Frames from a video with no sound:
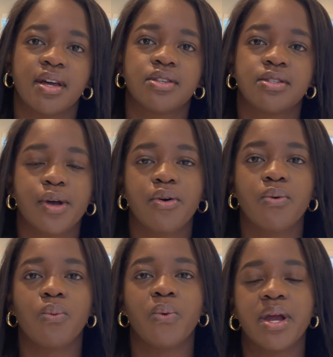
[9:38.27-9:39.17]

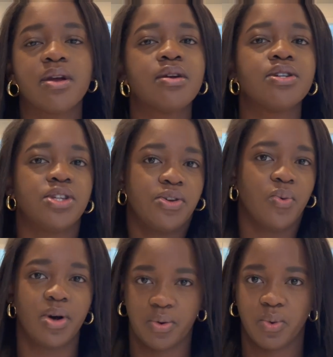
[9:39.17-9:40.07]
So, where do you
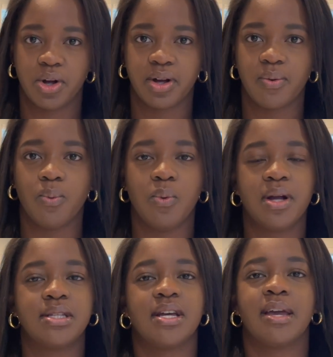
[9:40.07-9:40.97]
want to work?
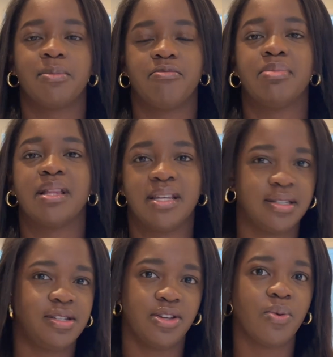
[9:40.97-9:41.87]
What type of
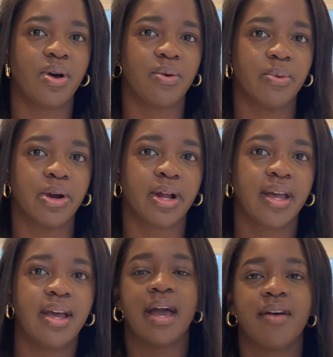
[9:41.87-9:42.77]
place do you want to work?
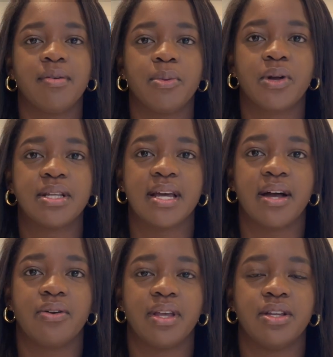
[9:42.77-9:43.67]
I have it broken
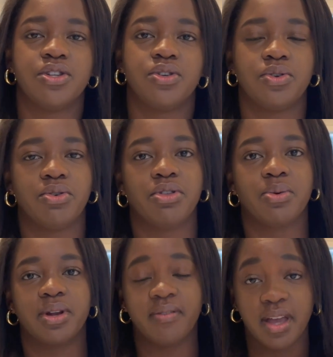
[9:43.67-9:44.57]
down into
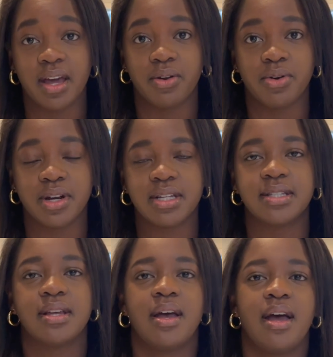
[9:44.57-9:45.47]
three different
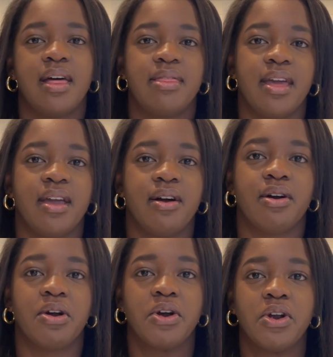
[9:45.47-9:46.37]
categories. They
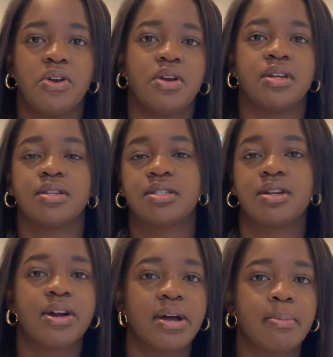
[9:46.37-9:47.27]
are
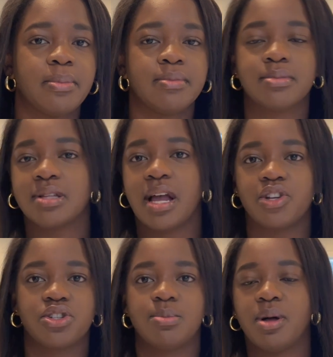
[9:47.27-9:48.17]
startup slash
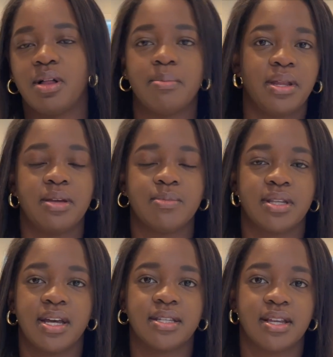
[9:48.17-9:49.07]
small medium
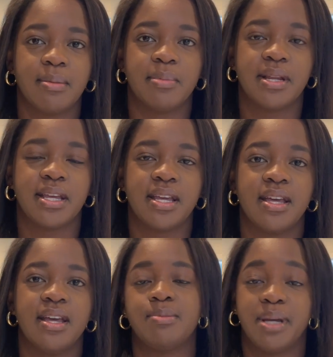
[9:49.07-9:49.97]
sized company,
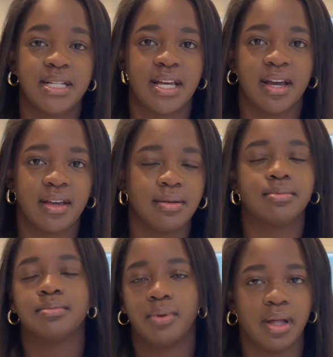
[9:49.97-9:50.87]
big tech.
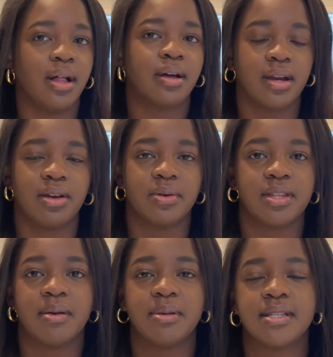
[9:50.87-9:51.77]
We all kind of know what
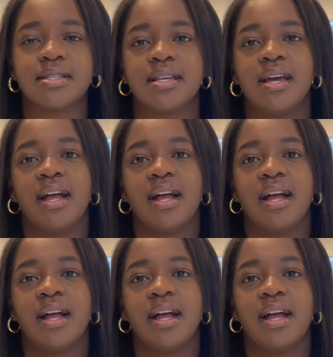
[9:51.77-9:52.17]
that means.